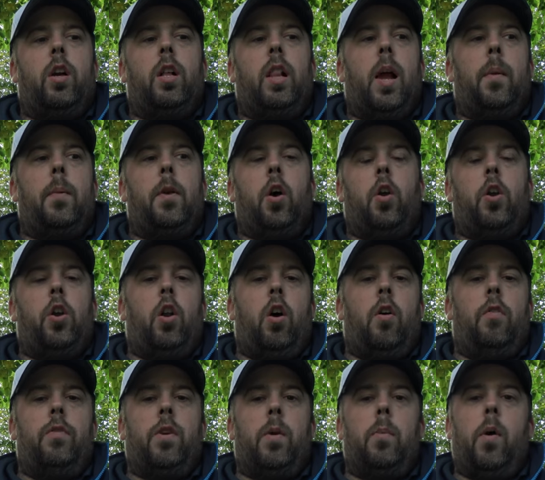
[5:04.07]
not climbing on and
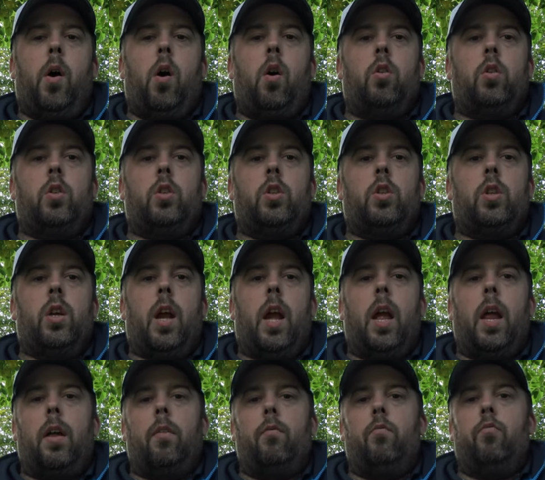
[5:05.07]
off your box
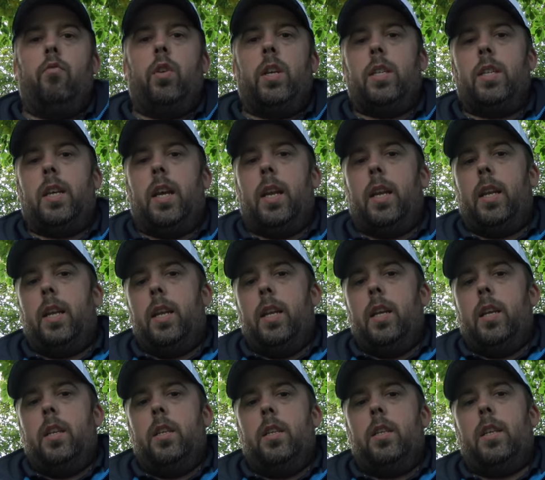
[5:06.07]
and risking
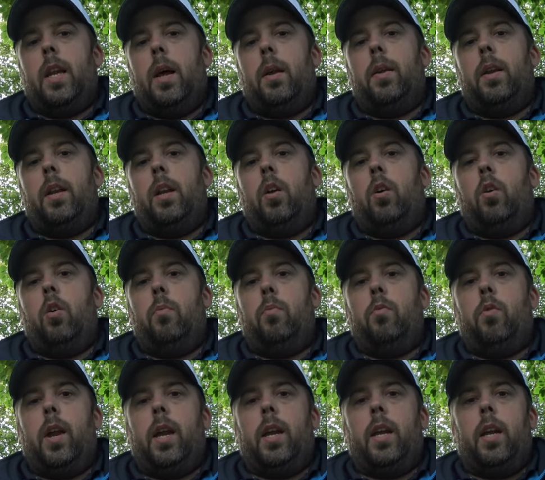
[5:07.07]
standing or
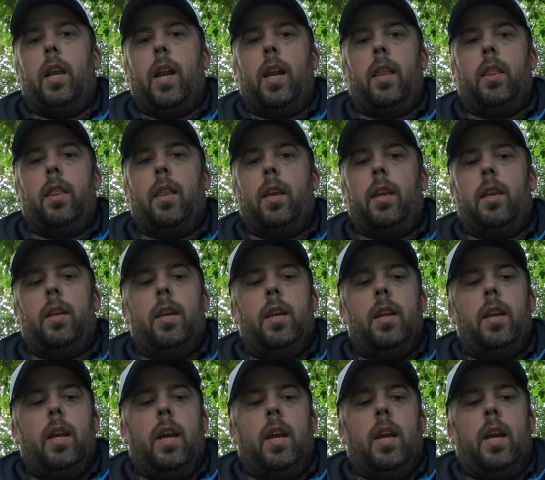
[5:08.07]
breaking anything,